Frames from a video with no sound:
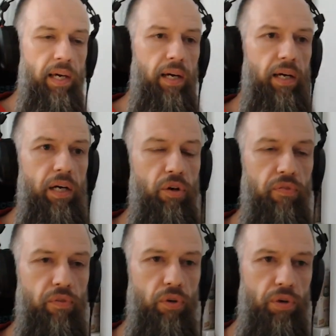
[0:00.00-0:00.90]
Uh,
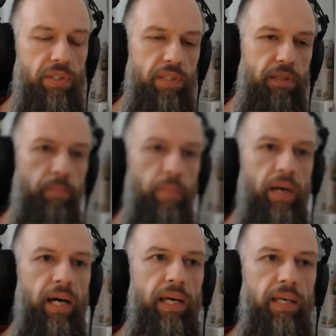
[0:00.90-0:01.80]
of course,
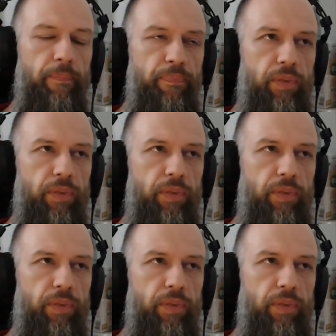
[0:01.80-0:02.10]
my